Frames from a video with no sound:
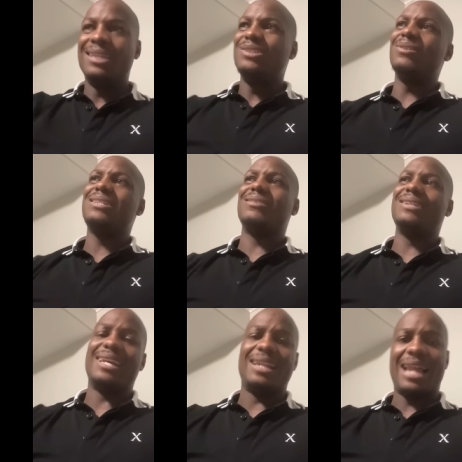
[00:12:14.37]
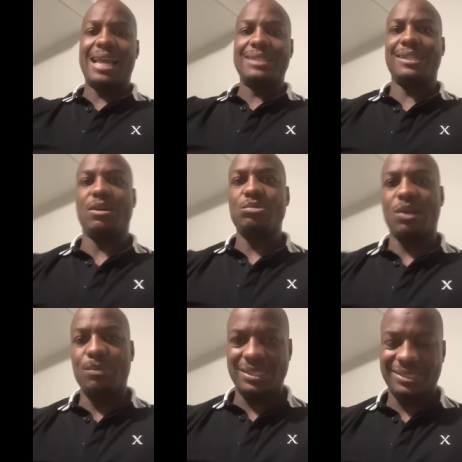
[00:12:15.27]
you going to get on here and lie and say, I'm,
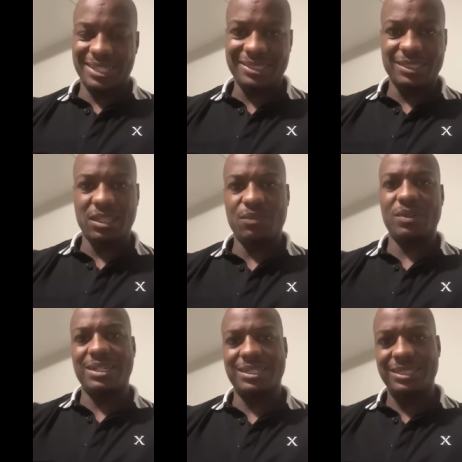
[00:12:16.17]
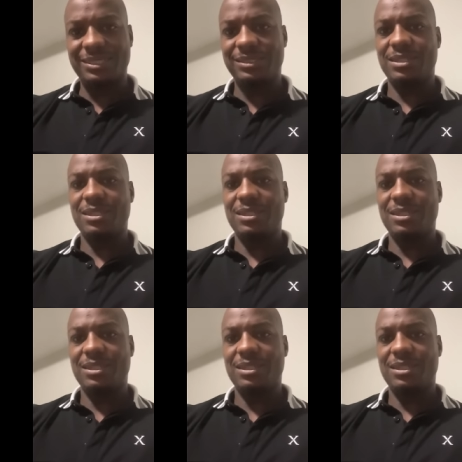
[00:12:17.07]
I'm in Texas looking for guns.